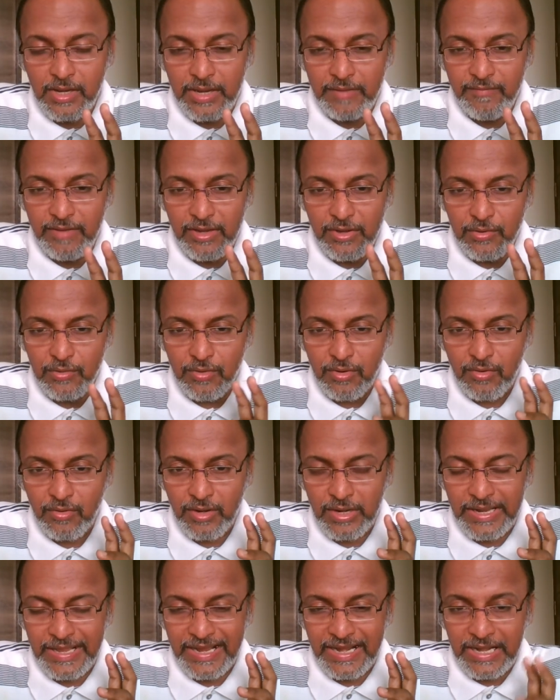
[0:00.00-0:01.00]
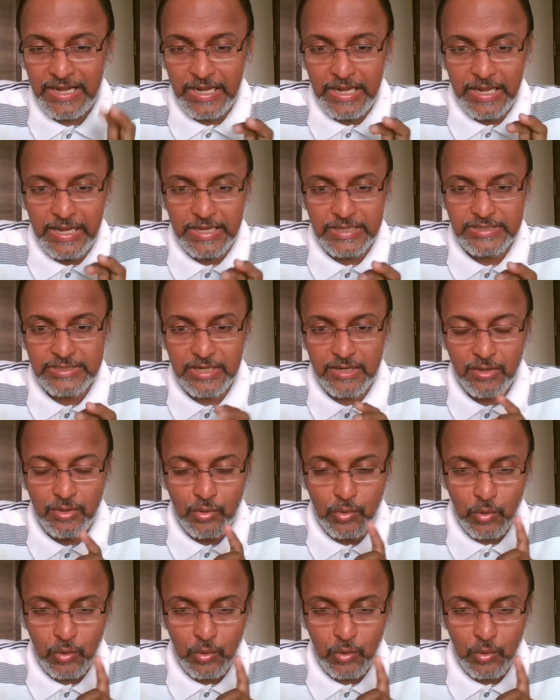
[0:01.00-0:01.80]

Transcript: giving you only an indication.